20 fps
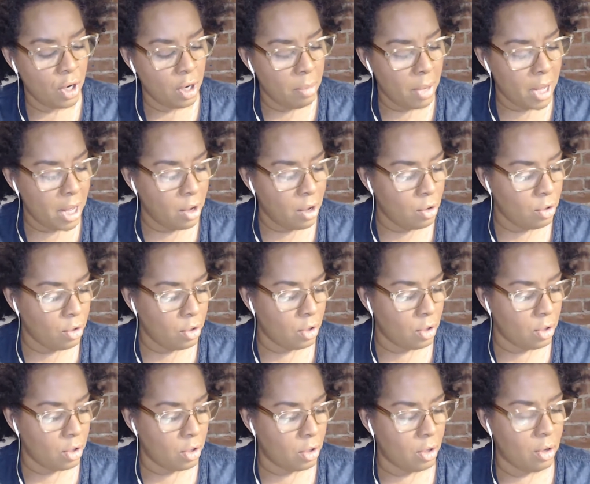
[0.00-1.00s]
about
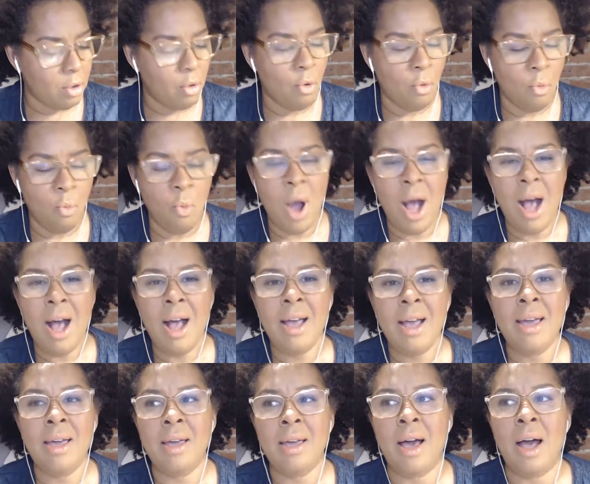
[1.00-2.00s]

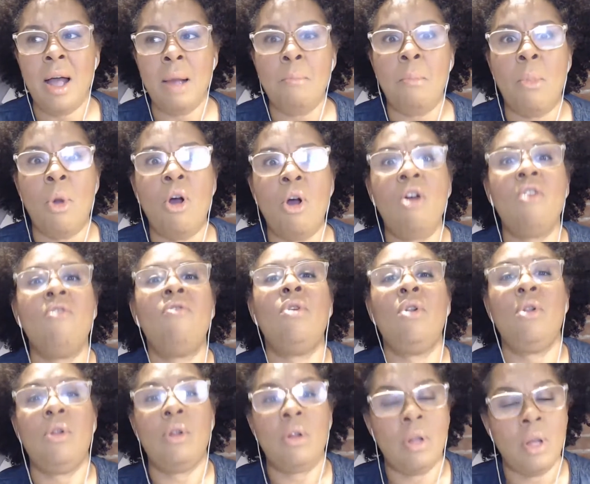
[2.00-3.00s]
why I
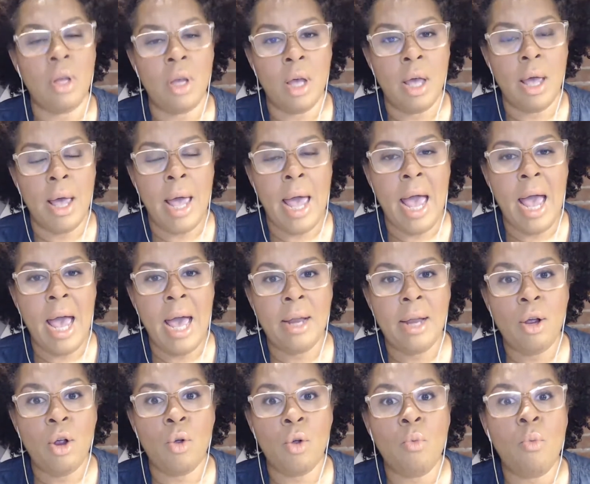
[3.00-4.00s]
marvel at
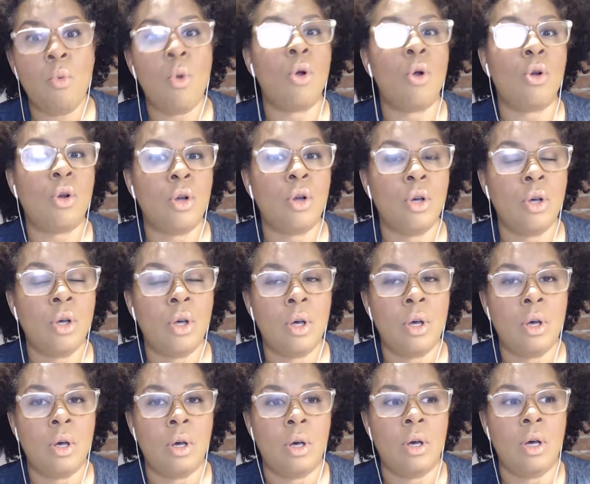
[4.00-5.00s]
her work.
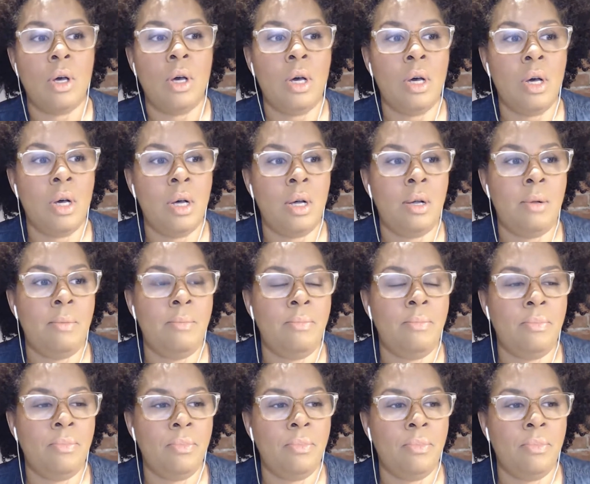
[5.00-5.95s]
Um,